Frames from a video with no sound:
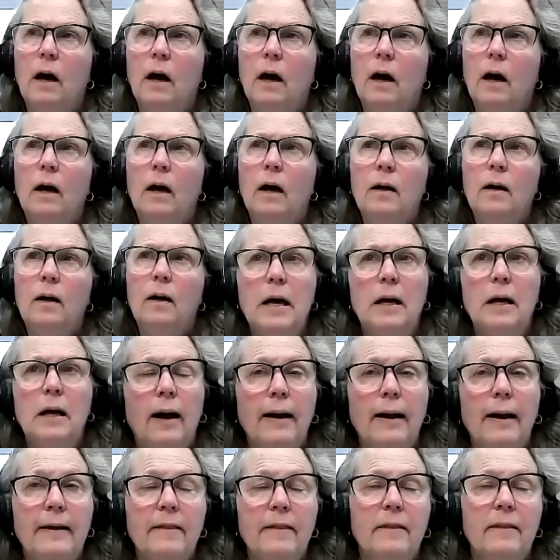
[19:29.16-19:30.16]
um
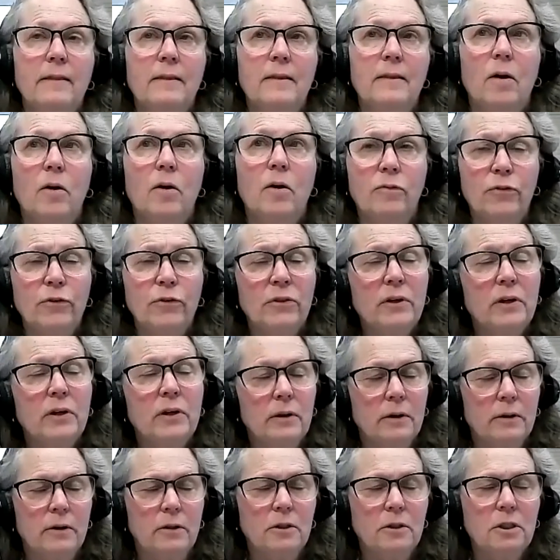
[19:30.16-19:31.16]
i over the
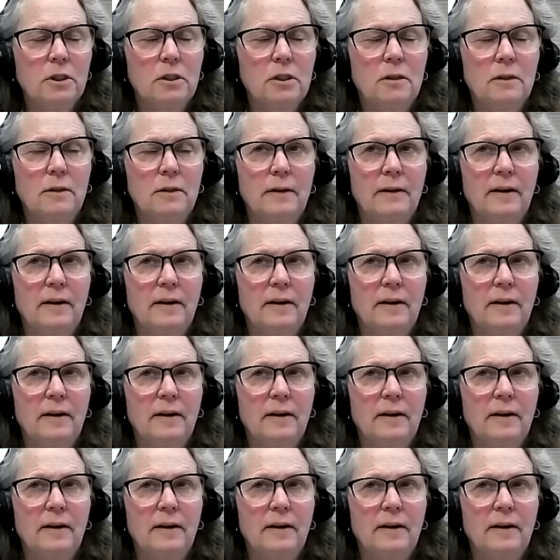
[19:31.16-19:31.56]
years